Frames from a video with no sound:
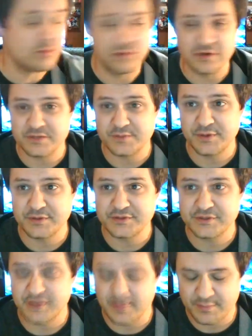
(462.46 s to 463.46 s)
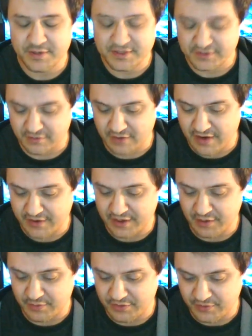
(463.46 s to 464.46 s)
Wars puzzle around here
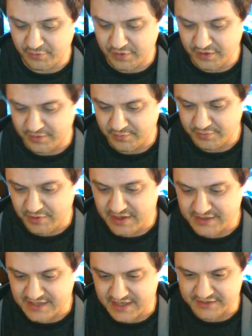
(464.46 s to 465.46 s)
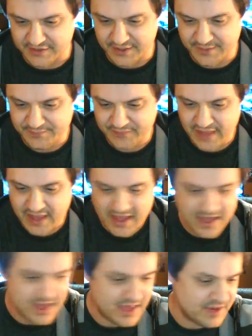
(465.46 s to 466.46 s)
with one of their price tags on it.
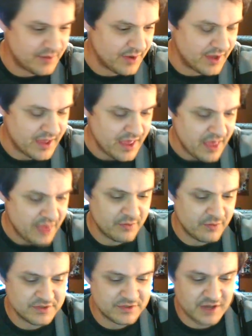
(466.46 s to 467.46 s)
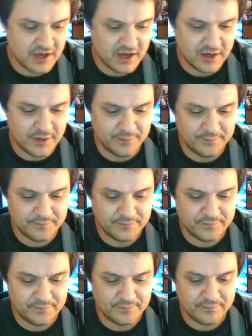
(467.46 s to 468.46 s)
Anyway, there was I
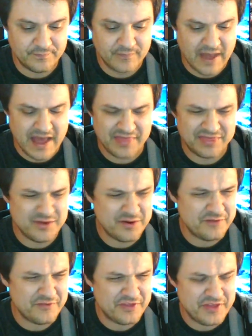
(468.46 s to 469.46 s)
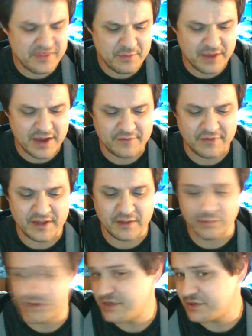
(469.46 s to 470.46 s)
don't know. I think they were kind of like a
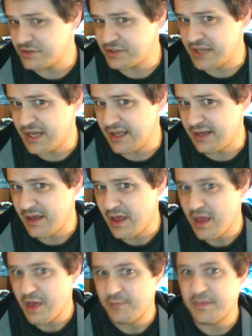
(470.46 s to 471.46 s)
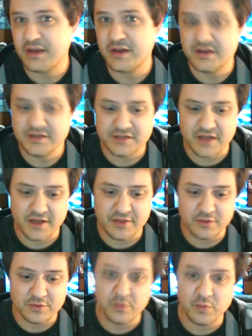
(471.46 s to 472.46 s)
regional chain because there
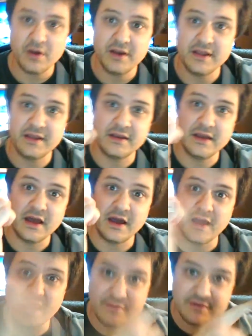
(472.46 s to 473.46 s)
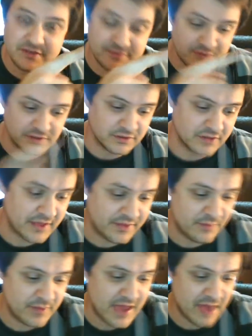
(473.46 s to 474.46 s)
was one in Evansville, and then
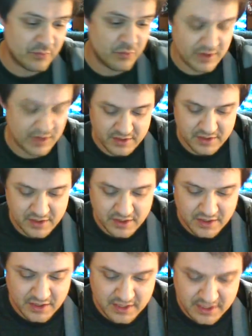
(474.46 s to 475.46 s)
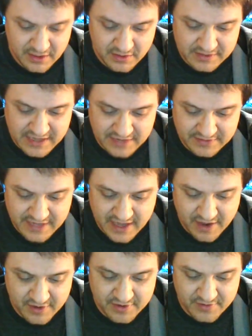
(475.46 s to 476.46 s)
we had one here
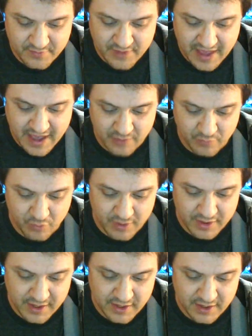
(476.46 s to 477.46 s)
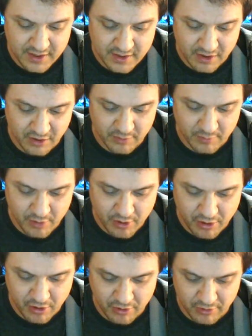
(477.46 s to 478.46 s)
downtown, and then we had one in our
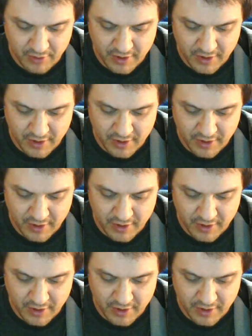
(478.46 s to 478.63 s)
mall.